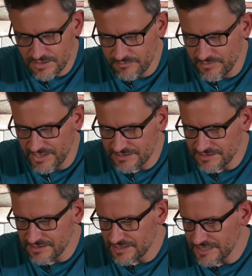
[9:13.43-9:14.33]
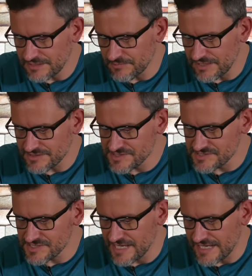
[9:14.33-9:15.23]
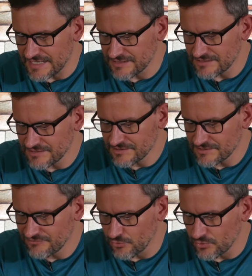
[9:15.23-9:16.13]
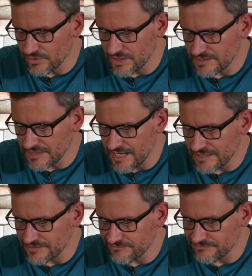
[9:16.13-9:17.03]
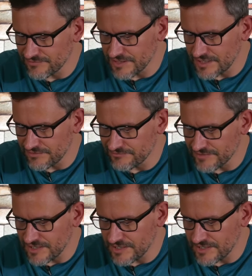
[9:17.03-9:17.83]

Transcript: But anyway, this is a for a lot of, of uh,